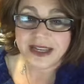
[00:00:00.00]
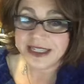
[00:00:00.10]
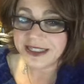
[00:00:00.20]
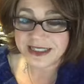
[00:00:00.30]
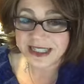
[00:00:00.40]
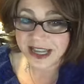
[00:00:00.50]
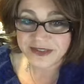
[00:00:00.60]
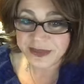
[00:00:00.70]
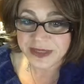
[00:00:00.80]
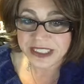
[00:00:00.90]
And it doesn't have
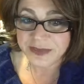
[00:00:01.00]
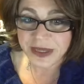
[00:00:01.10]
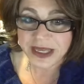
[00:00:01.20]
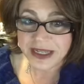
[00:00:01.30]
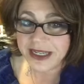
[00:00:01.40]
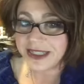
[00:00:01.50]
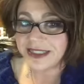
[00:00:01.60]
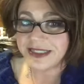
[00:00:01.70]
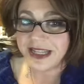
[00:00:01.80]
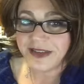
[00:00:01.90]
to be spin and it
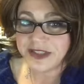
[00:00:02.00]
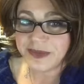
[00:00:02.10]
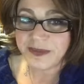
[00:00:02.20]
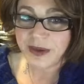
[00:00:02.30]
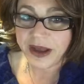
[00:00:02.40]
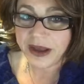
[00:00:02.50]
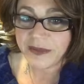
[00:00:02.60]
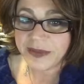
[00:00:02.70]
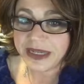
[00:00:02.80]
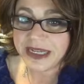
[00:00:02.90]
doesn't have to be
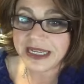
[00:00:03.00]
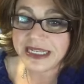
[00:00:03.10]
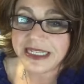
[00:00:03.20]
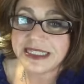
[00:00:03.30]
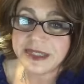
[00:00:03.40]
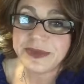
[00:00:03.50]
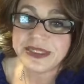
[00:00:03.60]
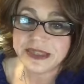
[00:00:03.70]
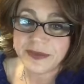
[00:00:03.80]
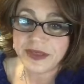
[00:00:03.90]
pump, but it needs to be
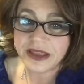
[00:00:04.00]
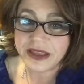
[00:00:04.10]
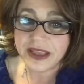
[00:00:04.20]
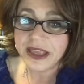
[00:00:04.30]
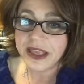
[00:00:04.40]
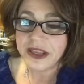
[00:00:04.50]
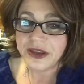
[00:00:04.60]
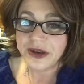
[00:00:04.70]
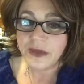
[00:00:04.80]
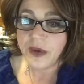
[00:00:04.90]
something. You
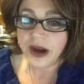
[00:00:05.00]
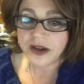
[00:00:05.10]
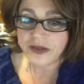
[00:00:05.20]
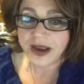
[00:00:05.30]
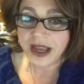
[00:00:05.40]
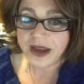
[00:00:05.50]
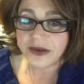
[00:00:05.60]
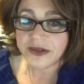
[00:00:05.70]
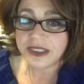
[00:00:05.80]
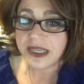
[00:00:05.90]
know, walk
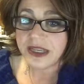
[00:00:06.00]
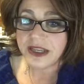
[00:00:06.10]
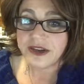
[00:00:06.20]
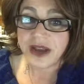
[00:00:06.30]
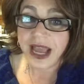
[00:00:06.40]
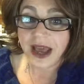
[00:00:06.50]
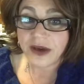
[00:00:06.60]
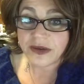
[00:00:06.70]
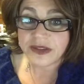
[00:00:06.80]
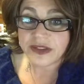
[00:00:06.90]
around your
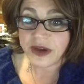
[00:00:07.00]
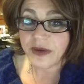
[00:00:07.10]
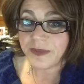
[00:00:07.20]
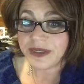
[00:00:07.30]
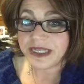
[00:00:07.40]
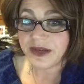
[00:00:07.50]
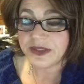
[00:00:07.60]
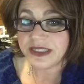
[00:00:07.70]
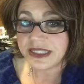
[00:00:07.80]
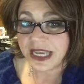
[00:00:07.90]
house, go up and down
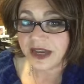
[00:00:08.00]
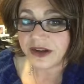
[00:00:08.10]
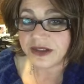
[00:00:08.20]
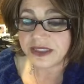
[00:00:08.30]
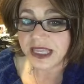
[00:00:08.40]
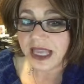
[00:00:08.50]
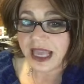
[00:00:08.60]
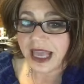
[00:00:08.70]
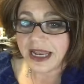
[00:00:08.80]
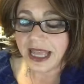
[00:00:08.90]
stairs.
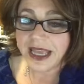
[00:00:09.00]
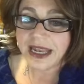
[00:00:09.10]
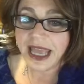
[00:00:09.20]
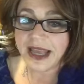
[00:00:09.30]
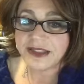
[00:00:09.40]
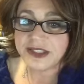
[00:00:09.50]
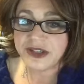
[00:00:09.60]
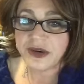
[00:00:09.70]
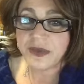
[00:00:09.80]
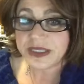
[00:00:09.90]
And Anne asked, you
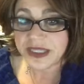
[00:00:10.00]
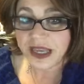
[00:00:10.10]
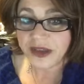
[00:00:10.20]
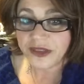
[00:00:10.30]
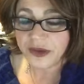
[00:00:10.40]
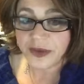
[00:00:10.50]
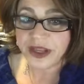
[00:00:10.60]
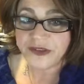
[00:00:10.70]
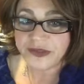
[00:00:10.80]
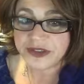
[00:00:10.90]
know, what's a healthy
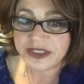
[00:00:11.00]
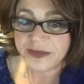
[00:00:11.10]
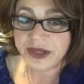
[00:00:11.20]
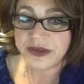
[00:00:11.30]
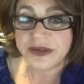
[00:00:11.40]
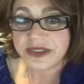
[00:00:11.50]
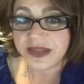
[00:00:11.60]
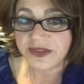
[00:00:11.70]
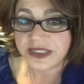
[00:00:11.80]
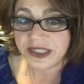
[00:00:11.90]
weight for somebody who's
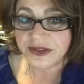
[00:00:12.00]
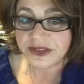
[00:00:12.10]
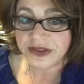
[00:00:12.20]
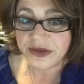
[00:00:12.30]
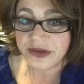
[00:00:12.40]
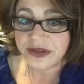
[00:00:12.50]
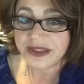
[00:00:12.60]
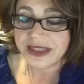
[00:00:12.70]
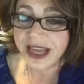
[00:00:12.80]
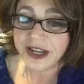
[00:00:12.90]
70 years
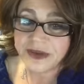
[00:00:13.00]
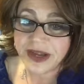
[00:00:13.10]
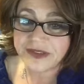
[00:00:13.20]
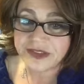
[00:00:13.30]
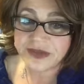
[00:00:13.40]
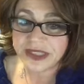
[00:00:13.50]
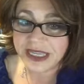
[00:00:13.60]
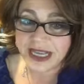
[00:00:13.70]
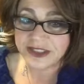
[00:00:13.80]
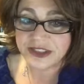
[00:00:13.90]
old? That you have to
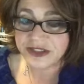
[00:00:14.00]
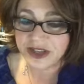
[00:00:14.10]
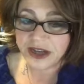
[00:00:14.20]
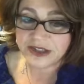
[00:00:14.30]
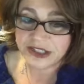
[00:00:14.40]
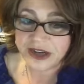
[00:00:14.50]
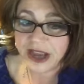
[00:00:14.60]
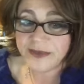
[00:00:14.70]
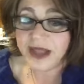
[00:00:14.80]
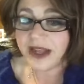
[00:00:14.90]
really ask your doctor.
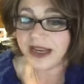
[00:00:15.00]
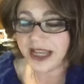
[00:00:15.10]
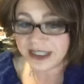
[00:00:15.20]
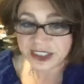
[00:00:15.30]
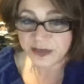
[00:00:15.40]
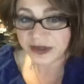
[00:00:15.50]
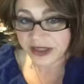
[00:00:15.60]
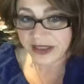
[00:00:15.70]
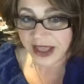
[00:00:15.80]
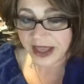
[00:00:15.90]
I'm not an expert
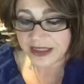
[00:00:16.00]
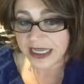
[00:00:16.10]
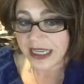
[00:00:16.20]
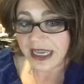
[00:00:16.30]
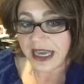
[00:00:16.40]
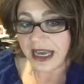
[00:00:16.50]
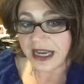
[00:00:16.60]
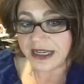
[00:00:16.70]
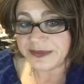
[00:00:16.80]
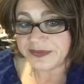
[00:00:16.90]
in that.
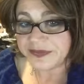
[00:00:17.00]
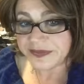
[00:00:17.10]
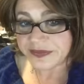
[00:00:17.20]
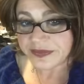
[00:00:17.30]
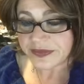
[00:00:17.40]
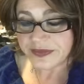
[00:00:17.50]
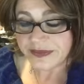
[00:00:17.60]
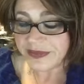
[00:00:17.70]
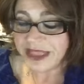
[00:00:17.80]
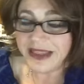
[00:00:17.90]

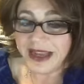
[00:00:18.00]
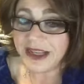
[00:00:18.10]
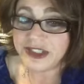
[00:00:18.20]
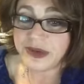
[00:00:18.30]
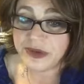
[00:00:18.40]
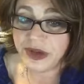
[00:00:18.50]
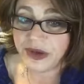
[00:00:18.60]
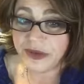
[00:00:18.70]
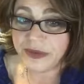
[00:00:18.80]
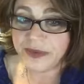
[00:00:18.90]
That I don't
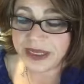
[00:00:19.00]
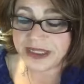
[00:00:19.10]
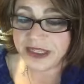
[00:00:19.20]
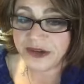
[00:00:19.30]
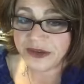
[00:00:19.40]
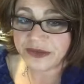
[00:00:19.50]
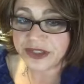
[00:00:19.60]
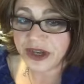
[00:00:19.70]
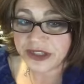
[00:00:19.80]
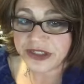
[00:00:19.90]
know, but, you know,
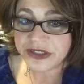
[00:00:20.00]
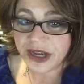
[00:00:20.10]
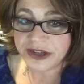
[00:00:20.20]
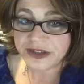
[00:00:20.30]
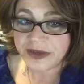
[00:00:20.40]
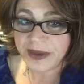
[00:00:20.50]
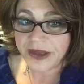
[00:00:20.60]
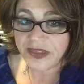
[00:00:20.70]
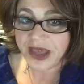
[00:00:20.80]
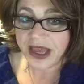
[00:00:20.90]
talk to your doctor
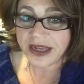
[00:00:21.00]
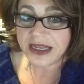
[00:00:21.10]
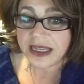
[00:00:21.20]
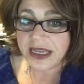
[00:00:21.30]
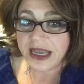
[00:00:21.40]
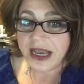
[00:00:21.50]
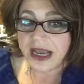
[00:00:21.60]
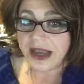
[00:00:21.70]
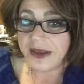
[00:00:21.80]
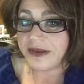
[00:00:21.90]
about that.
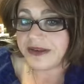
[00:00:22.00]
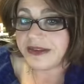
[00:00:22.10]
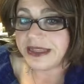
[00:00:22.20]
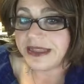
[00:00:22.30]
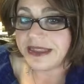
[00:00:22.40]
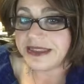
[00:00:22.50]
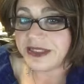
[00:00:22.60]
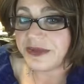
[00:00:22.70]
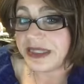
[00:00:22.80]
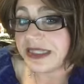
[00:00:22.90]
And
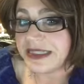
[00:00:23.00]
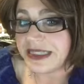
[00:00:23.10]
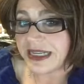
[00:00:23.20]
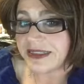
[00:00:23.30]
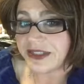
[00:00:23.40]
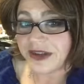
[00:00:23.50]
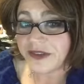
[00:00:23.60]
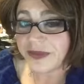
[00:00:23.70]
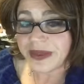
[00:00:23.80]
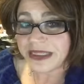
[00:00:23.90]
see what he says. You know,
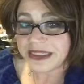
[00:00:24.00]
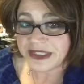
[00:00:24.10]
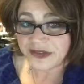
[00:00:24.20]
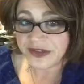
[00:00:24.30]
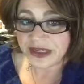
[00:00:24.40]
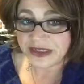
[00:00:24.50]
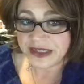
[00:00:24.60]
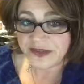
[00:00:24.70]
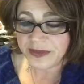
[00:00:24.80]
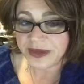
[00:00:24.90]
everybody's different.
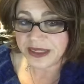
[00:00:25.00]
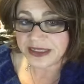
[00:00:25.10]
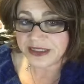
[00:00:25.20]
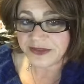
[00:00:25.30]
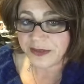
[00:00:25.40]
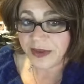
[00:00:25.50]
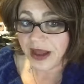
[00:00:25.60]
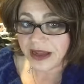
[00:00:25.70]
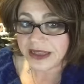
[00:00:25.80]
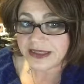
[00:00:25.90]
Everybody has different
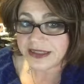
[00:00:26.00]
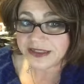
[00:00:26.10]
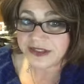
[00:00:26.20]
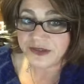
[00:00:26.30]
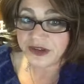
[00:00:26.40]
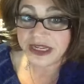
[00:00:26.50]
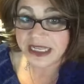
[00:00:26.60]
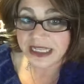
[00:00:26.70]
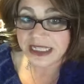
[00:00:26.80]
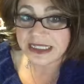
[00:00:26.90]
bodies, different
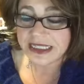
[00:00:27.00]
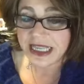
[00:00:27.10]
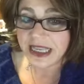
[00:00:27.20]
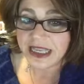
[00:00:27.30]
needs.